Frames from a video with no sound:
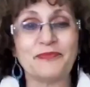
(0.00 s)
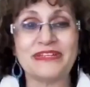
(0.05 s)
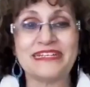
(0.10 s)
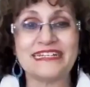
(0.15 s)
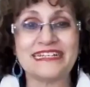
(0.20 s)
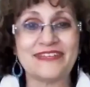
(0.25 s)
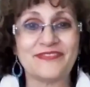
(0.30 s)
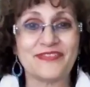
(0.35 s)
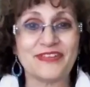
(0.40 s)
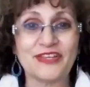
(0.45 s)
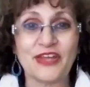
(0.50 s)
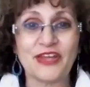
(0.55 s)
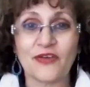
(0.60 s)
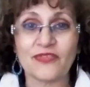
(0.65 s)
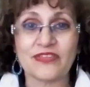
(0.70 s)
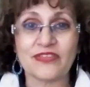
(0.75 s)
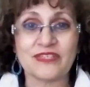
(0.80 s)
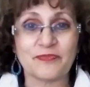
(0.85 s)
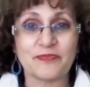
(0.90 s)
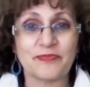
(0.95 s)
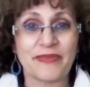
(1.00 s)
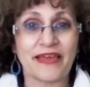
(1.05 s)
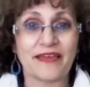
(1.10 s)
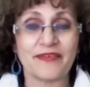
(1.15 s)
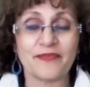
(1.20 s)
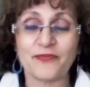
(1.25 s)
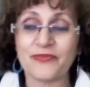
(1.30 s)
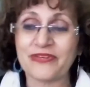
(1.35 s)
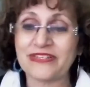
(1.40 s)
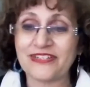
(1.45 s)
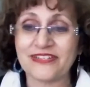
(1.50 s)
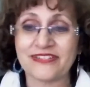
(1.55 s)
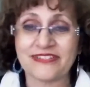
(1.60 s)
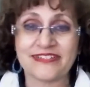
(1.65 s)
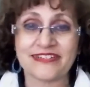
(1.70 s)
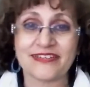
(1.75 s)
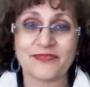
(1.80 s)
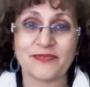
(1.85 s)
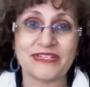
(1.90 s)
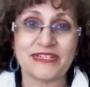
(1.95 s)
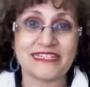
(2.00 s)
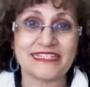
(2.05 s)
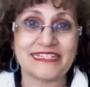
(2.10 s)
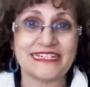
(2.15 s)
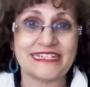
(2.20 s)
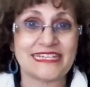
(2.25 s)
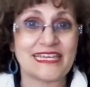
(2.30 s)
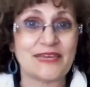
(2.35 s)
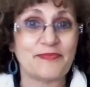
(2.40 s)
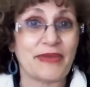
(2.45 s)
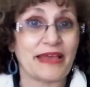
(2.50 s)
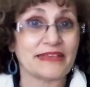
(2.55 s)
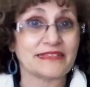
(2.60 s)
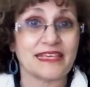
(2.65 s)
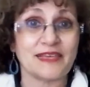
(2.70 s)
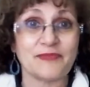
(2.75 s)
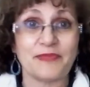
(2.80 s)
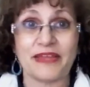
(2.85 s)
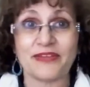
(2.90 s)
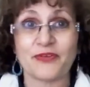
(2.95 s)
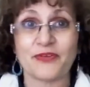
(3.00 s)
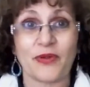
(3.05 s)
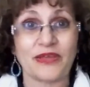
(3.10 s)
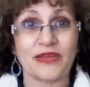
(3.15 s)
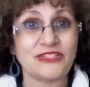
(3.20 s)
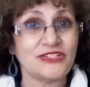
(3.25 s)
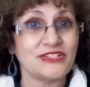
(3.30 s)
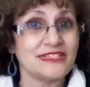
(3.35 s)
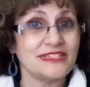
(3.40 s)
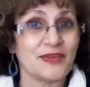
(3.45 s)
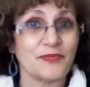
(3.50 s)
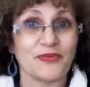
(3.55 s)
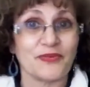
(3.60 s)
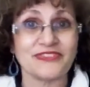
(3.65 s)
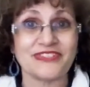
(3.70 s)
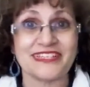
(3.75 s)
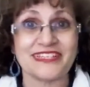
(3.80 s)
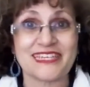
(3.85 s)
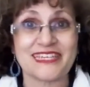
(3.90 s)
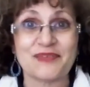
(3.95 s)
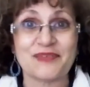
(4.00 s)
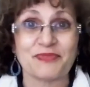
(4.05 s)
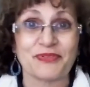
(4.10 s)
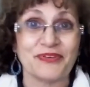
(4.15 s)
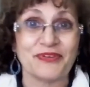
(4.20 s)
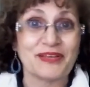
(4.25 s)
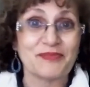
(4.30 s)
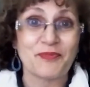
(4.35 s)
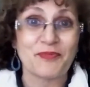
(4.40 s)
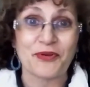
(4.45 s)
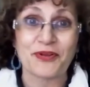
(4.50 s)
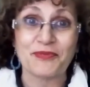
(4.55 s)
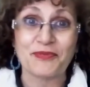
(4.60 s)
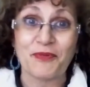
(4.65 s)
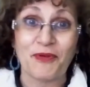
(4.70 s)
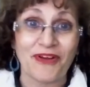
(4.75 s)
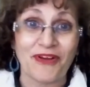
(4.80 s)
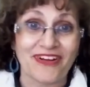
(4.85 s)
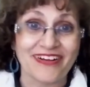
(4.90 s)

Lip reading: we didn't even know this about, we just need to keep asking Ben questions, and we'll just keep learning more and more.